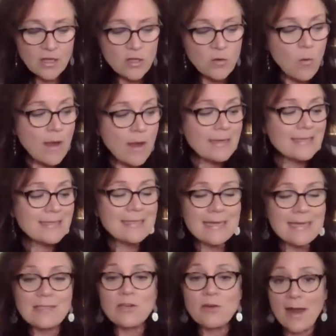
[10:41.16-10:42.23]
you want to
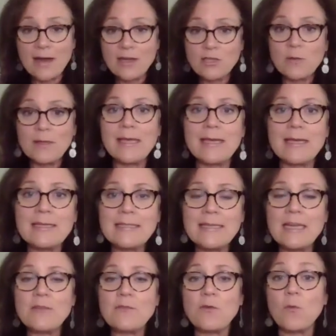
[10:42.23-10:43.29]
assess your actual kit,
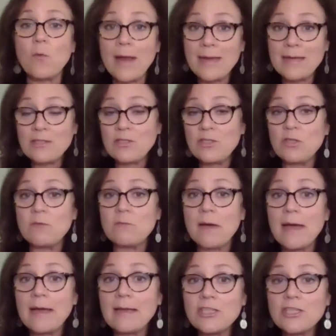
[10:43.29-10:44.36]
and if it weighs too
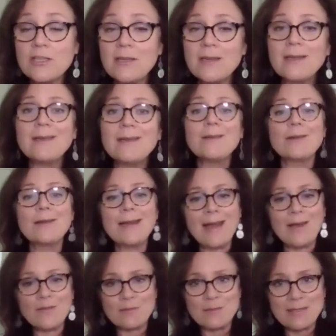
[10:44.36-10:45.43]
much, you're going to
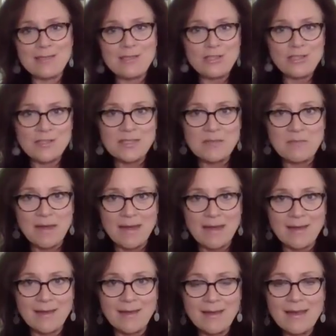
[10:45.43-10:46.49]
have some decisions to make.
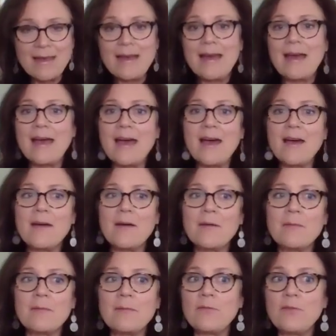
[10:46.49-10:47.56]

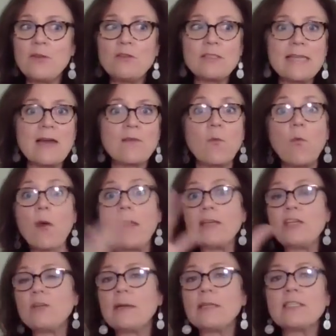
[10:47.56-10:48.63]
If you just have way
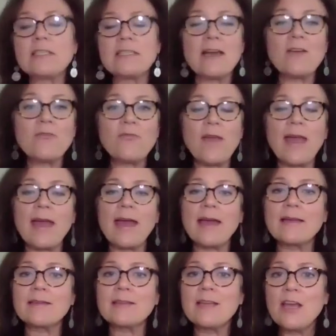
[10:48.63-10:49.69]
too much stuff
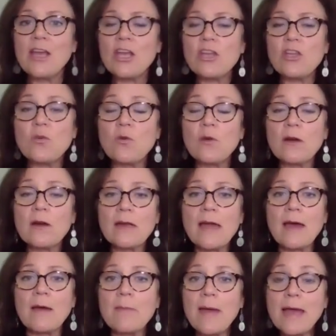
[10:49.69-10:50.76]
and your
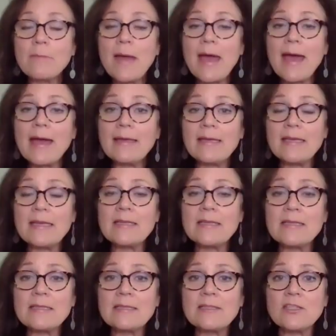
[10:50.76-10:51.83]
backpack
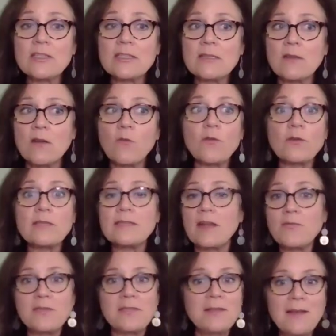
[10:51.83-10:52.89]
is just
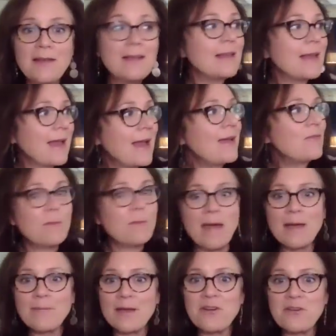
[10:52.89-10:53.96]
overstuffed, like I have a
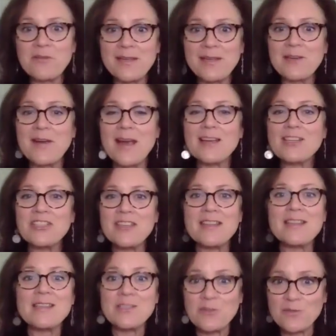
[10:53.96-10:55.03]
backpack over here actually
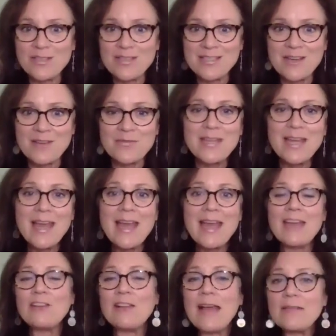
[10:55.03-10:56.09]
that is overstuffed,
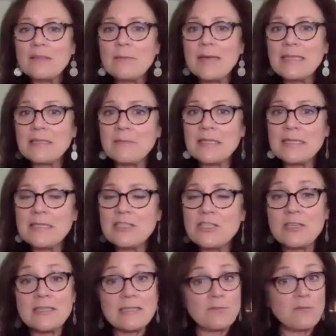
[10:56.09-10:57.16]
and you'll have to make some
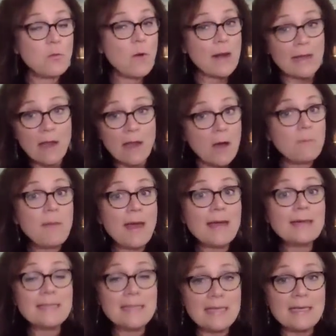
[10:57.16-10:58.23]
decisions. If you want a
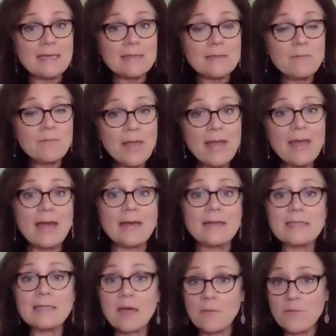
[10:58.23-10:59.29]
compact kit and
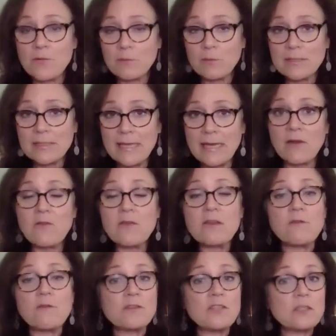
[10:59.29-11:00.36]
it's comfortable to carry, if
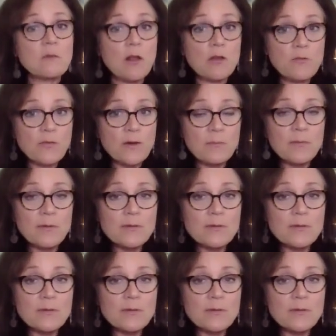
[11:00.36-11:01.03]
you're a smaller frame